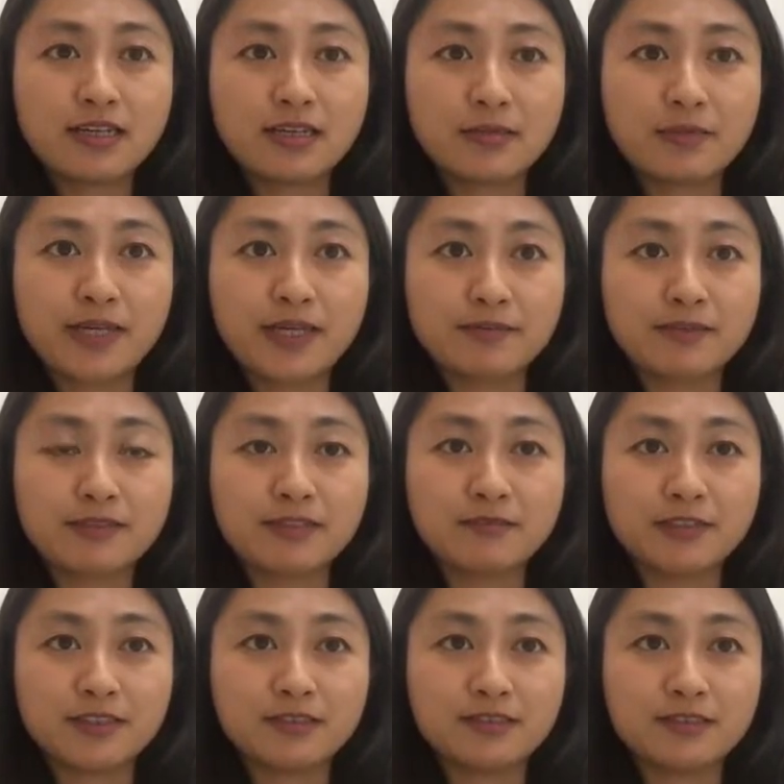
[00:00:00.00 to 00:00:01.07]
perhaps
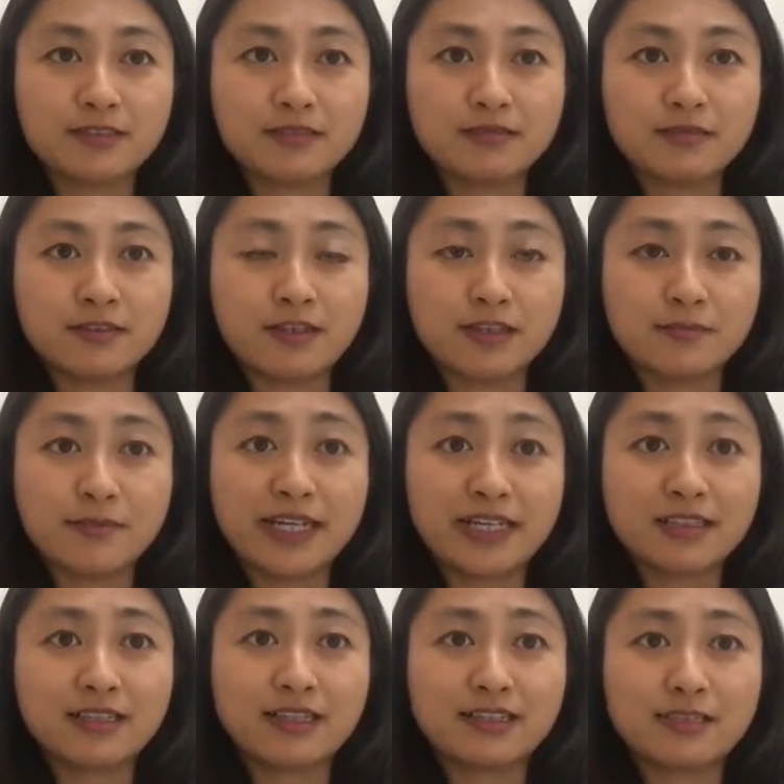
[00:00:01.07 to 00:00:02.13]
even not
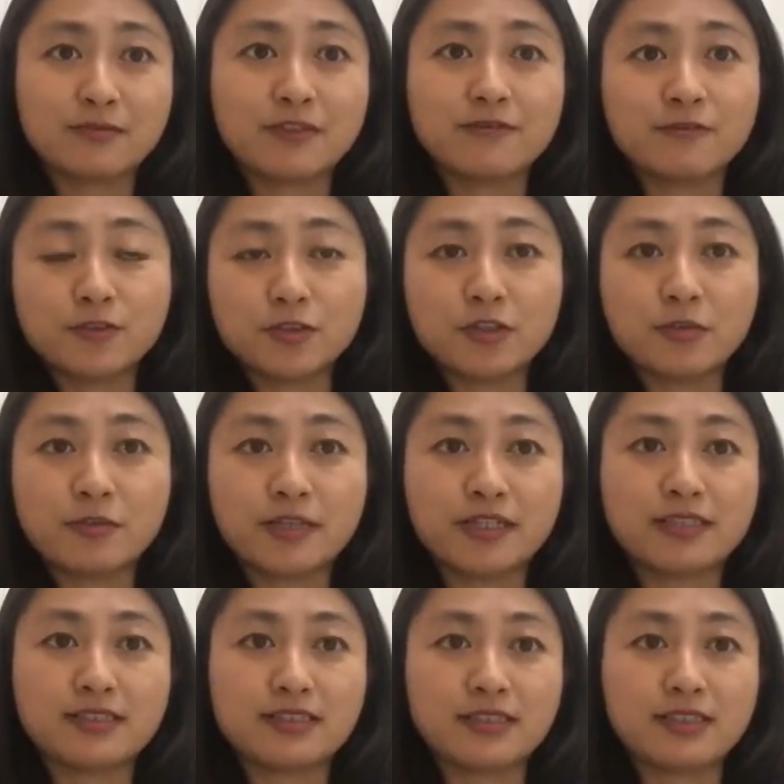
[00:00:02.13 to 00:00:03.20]
my clients before,
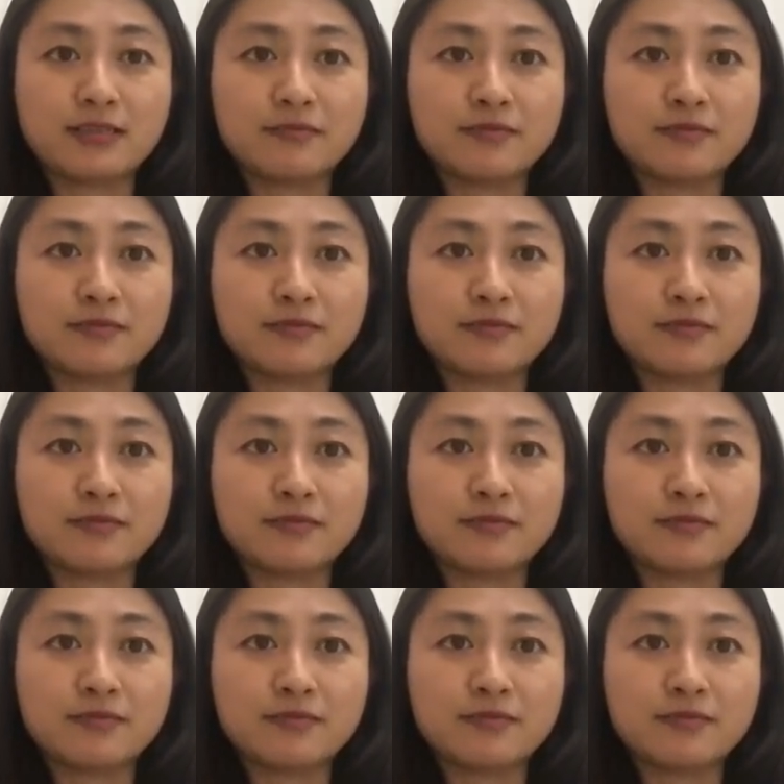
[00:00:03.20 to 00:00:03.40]
but